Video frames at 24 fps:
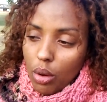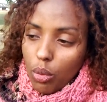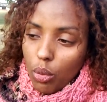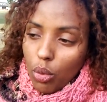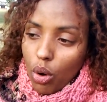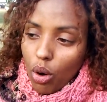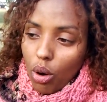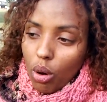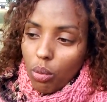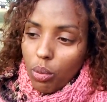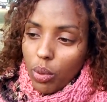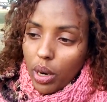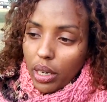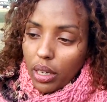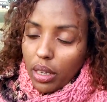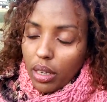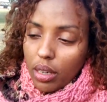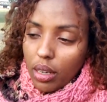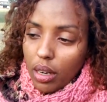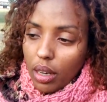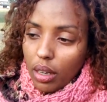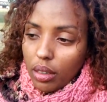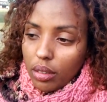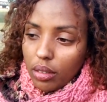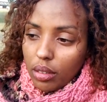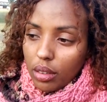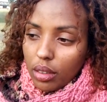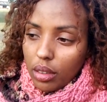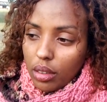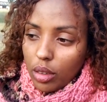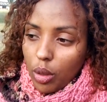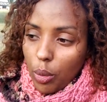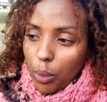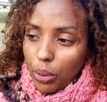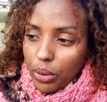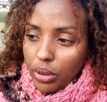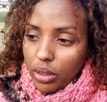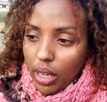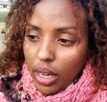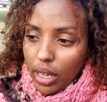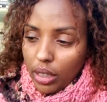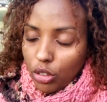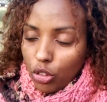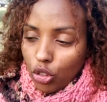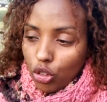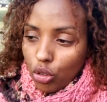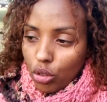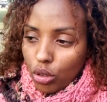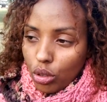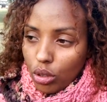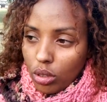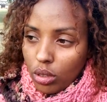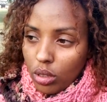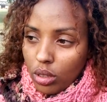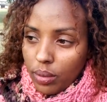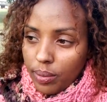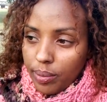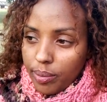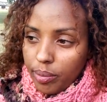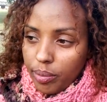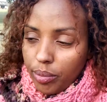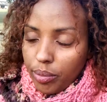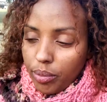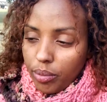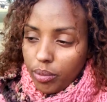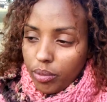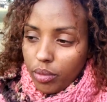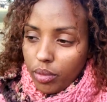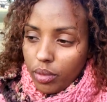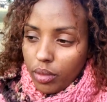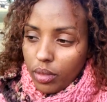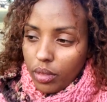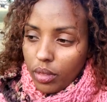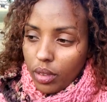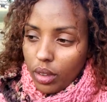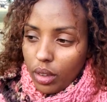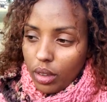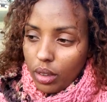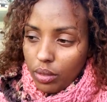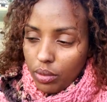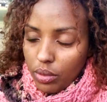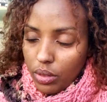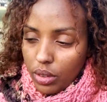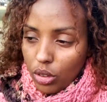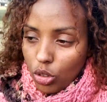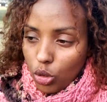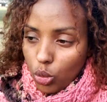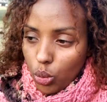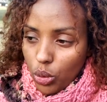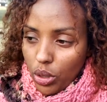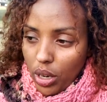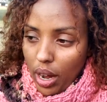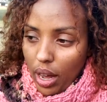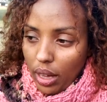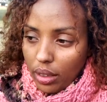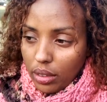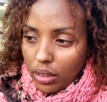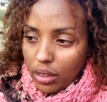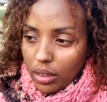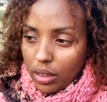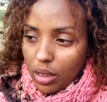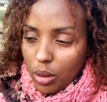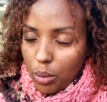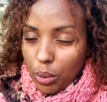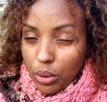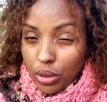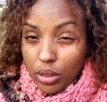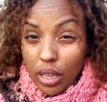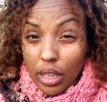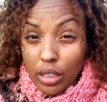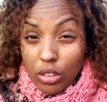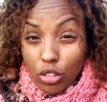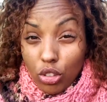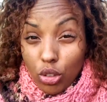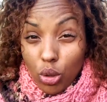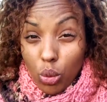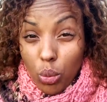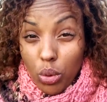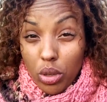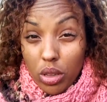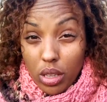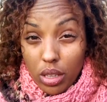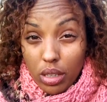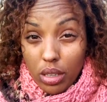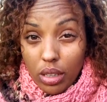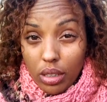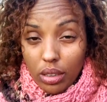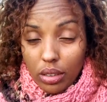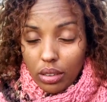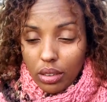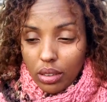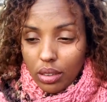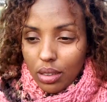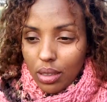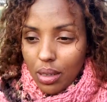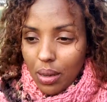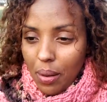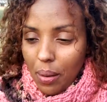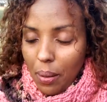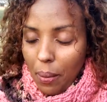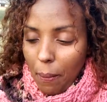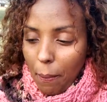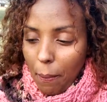And we're all recognizing the potential of this reality, the potential within us.